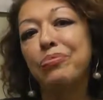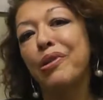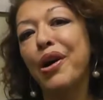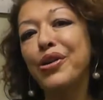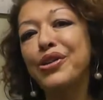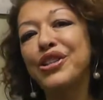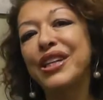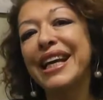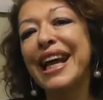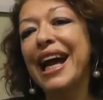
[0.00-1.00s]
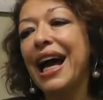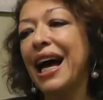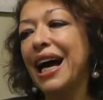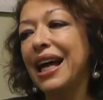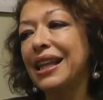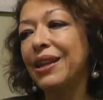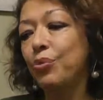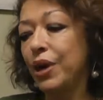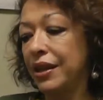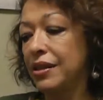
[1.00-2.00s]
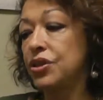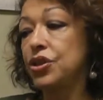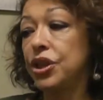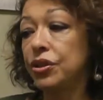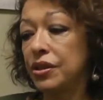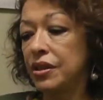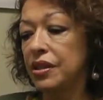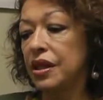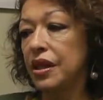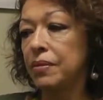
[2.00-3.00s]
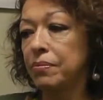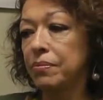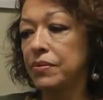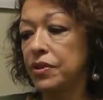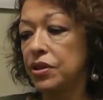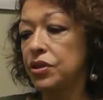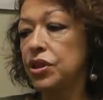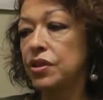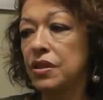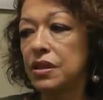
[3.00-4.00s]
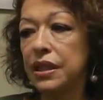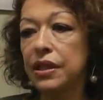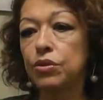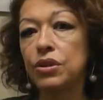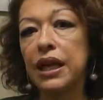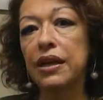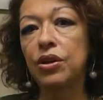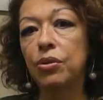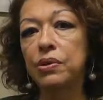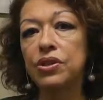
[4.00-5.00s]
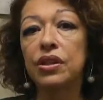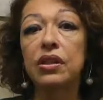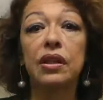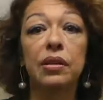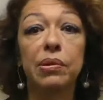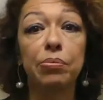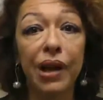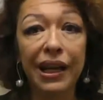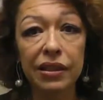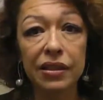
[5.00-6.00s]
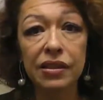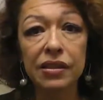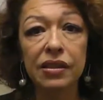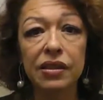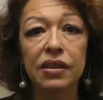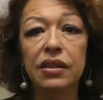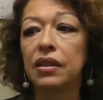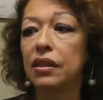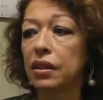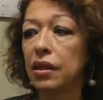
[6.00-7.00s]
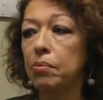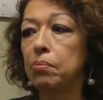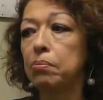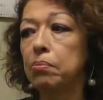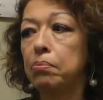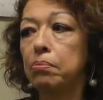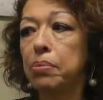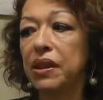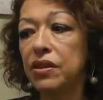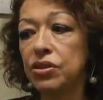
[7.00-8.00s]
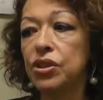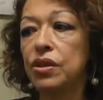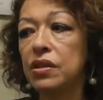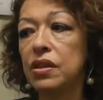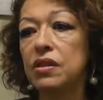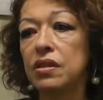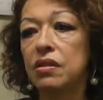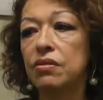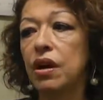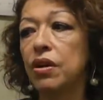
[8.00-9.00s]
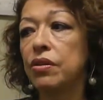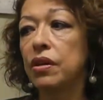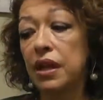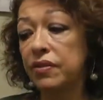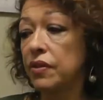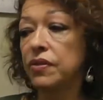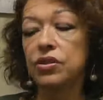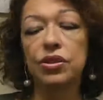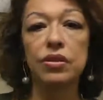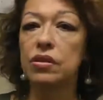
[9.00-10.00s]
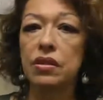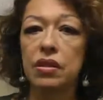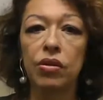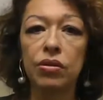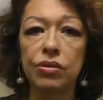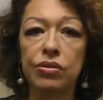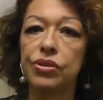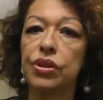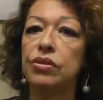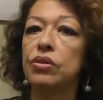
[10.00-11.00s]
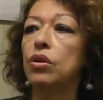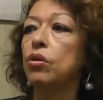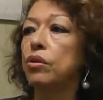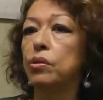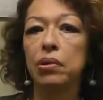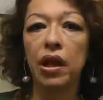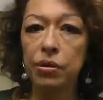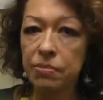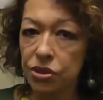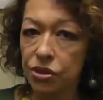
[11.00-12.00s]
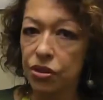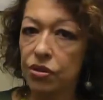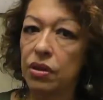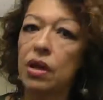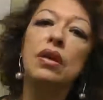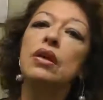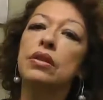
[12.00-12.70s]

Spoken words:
approach, where the student's skills get an opportunity to be practiced, but the student isn't thrown, even if the student's a doctoral student or a diploma student,